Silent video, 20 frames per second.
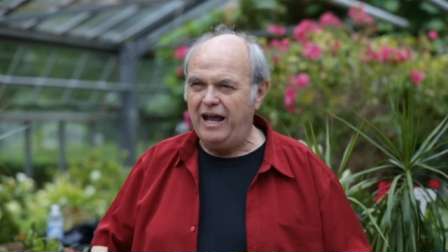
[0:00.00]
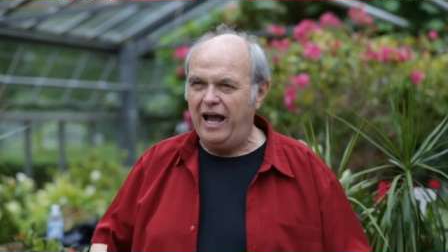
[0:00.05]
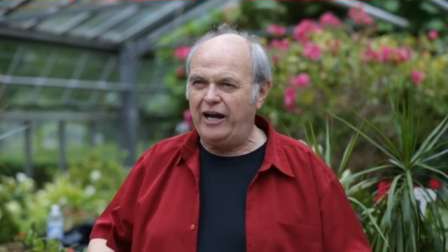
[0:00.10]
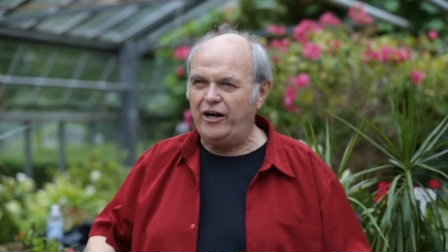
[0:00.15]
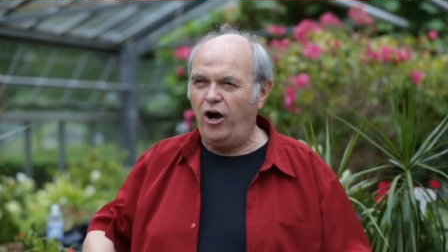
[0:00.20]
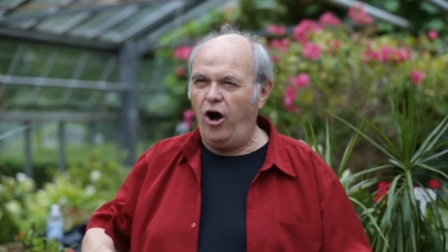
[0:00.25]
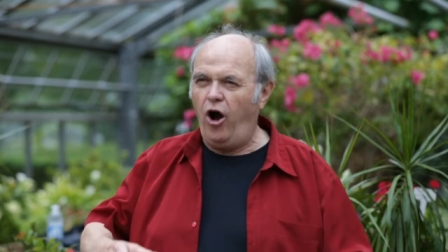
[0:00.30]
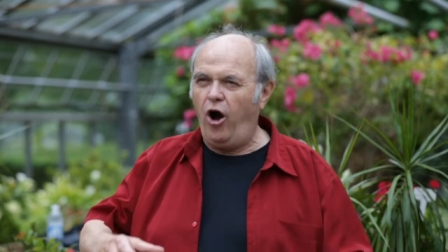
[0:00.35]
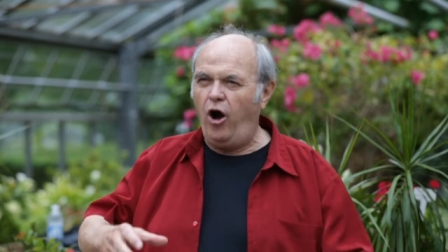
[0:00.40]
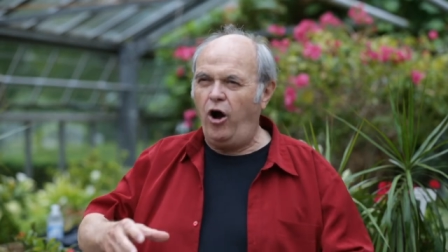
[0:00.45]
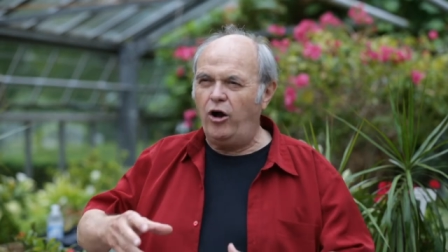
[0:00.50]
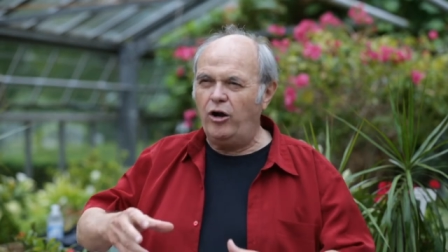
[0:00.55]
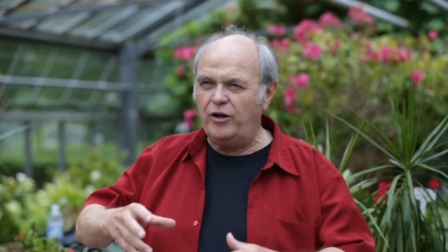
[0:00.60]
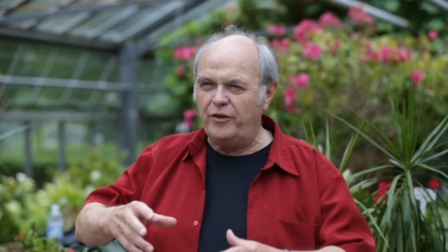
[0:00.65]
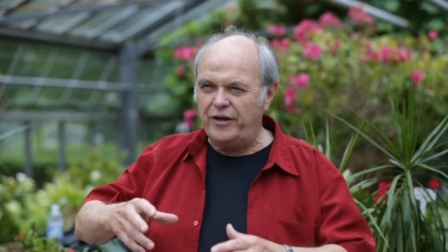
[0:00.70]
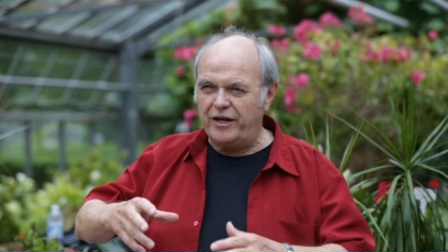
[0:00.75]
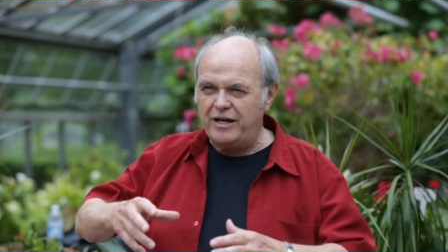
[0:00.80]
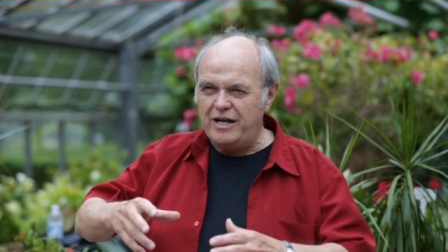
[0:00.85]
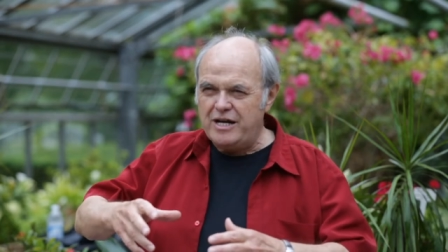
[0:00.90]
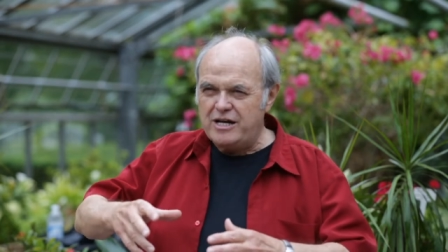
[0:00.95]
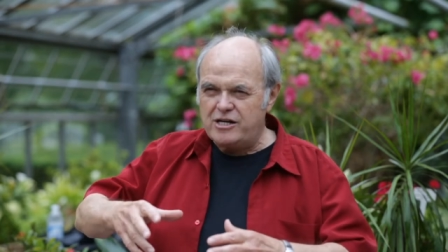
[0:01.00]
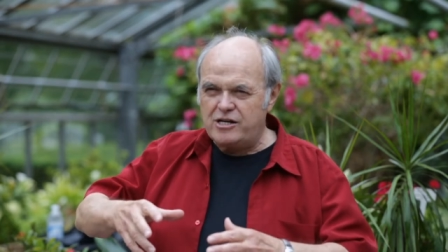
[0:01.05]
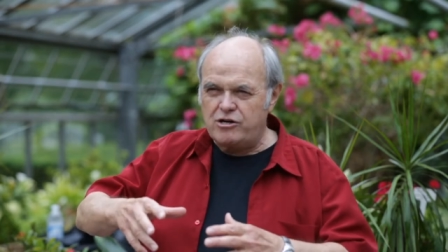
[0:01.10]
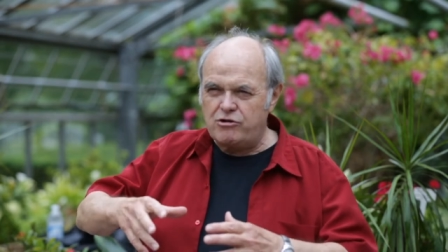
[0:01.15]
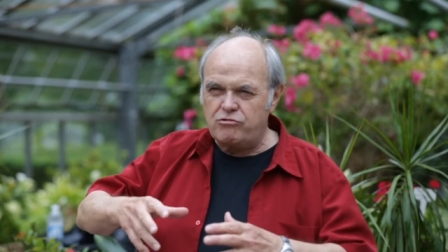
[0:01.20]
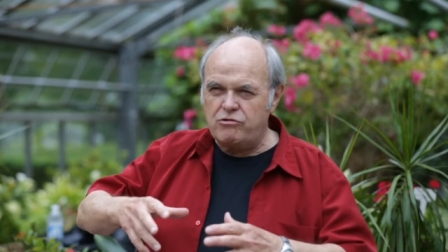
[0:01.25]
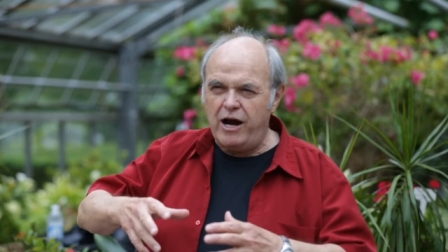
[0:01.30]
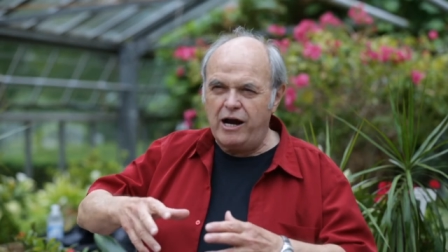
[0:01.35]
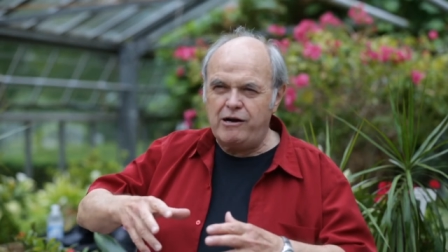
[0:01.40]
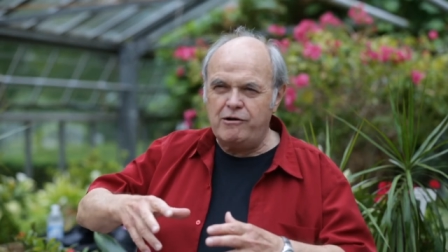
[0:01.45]
and all the
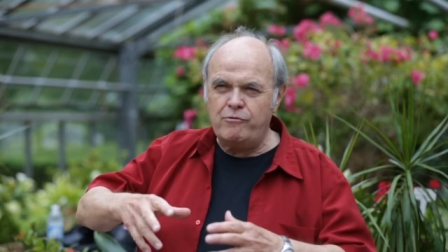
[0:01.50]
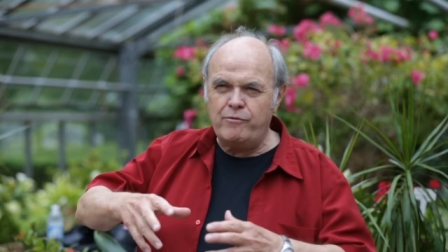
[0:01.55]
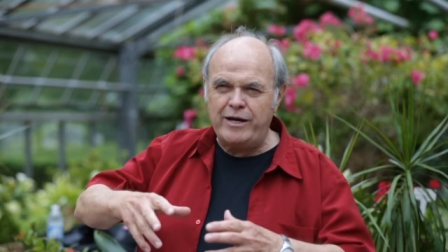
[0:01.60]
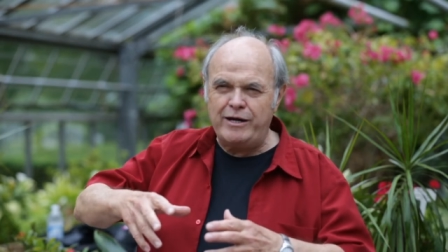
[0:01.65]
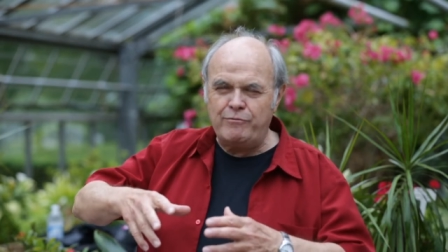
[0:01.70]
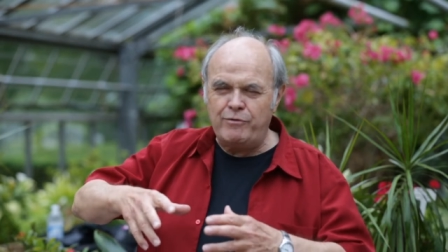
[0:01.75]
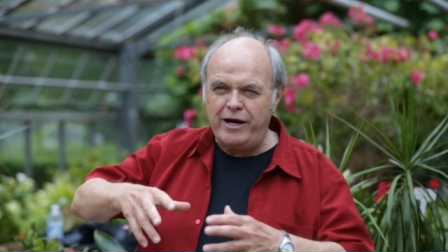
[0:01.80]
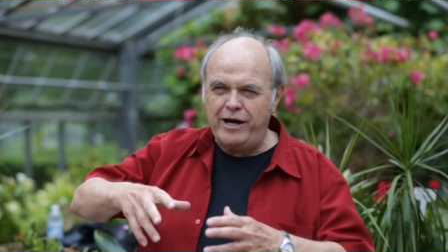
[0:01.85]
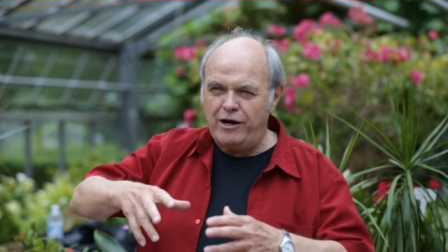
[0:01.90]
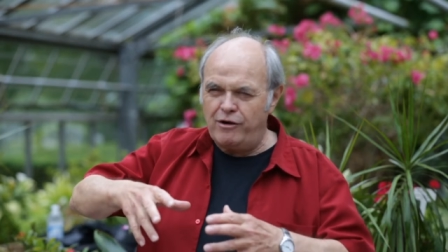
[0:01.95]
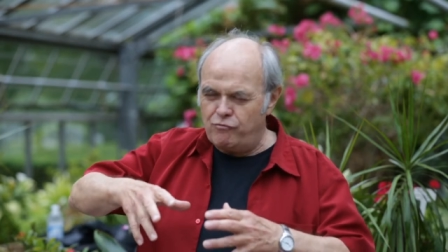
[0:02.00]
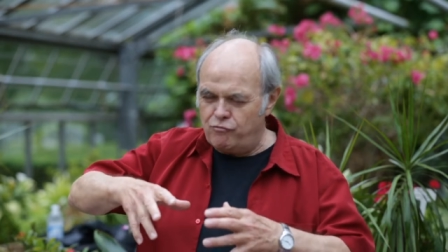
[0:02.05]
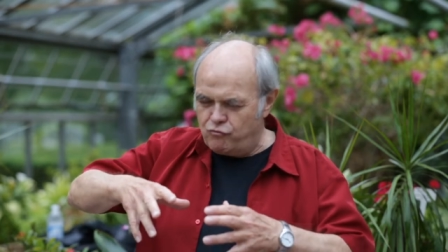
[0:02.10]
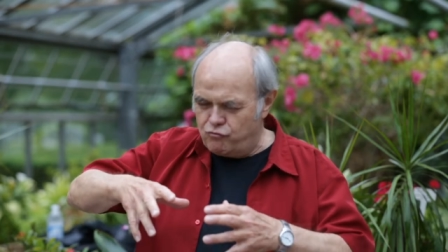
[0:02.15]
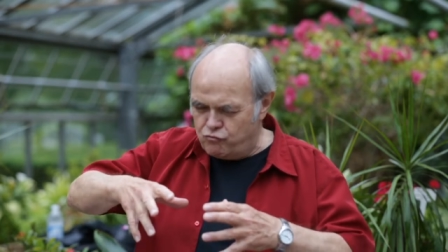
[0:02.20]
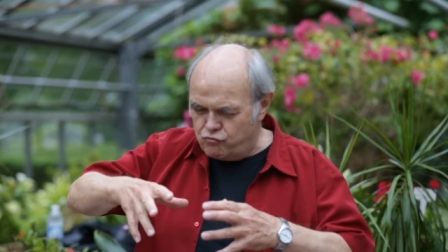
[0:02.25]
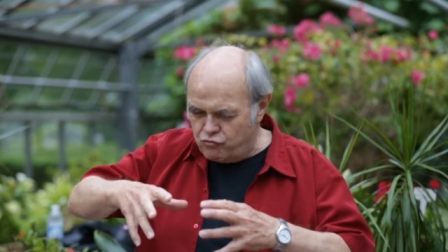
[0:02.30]
crockery ware